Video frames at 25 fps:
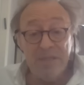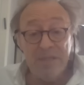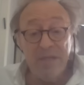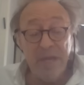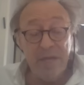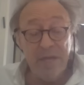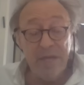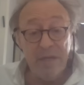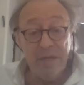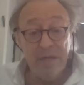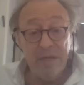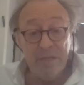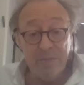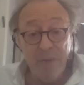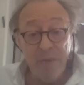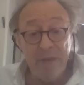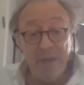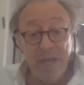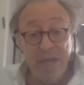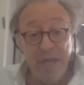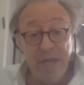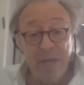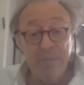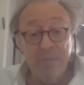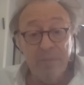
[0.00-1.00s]
Nenner, it's my
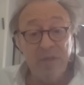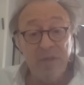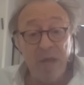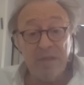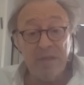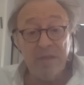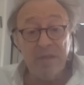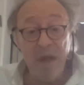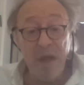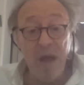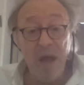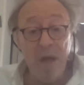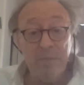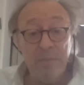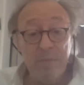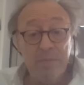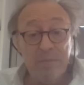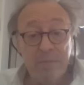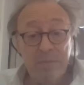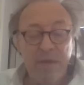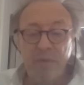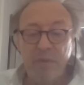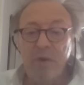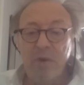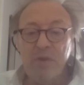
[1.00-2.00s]
name, dot com.
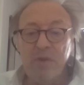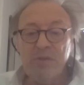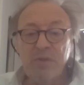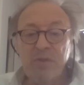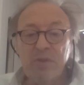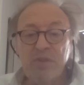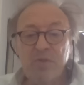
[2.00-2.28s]
We're also on